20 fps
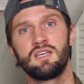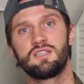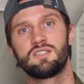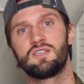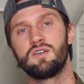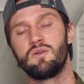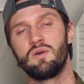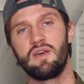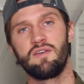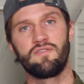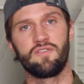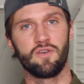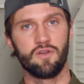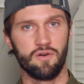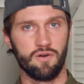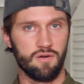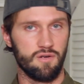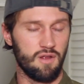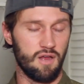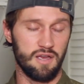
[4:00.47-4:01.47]
So if
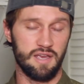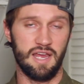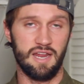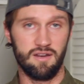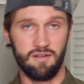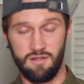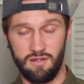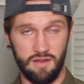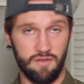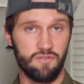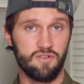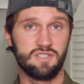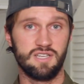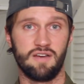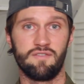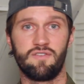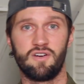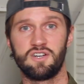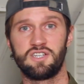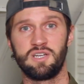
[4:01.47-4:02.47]
your, again, liver's
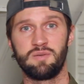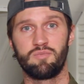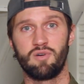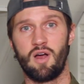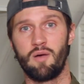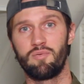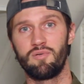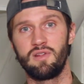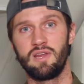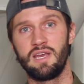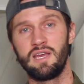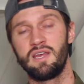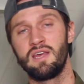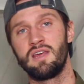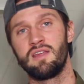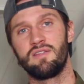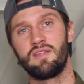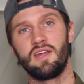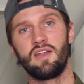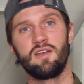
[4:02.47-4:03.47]
not functioning properly,
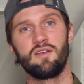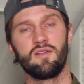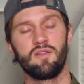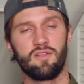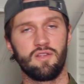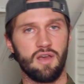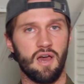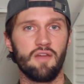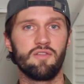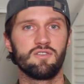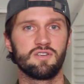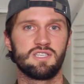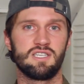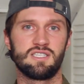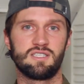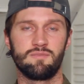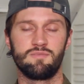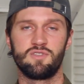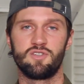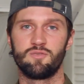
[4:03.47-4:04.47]
then the other
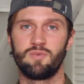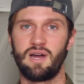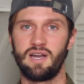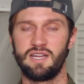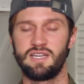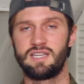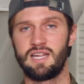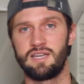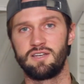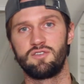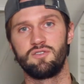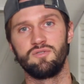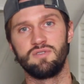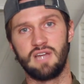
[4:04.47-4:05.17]
systems your body tend to